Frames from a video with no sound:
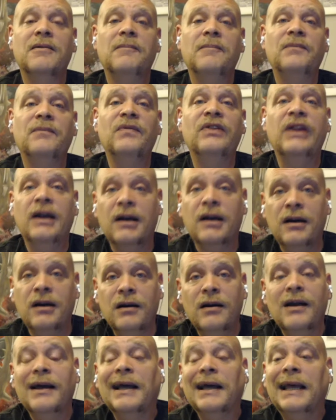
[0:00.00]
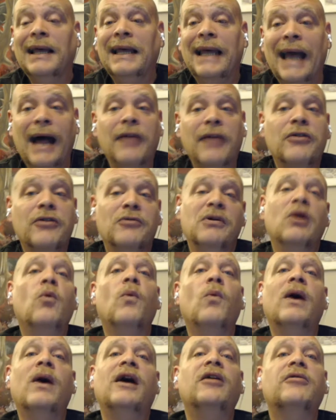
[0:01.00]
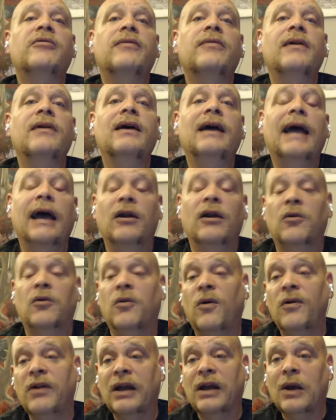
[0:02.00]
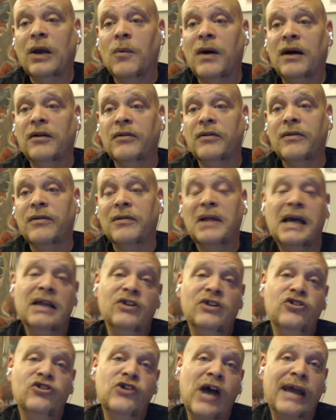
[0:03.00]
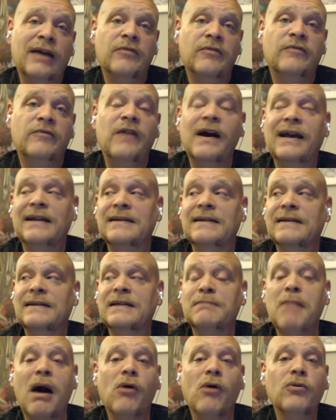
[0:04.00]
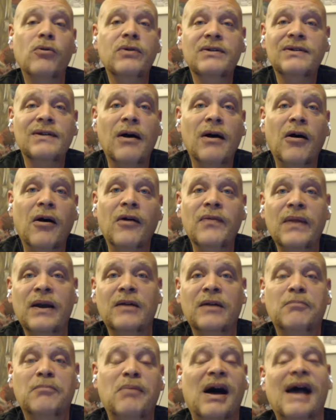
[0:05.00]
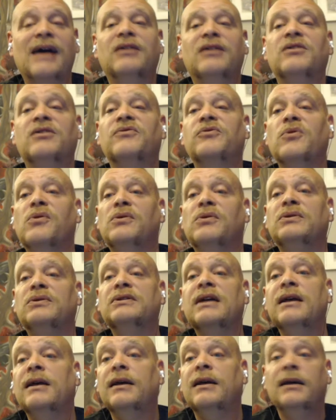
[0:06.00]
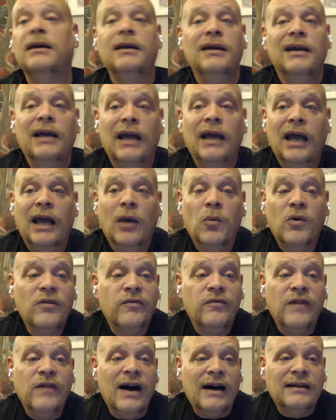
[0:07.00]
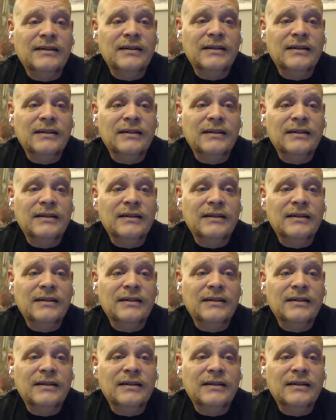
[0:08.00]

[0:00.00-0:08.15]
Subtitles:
They're gathering wealth and hoarding wealth like giant fucking smaugs on their pile of gold, and we're fucked.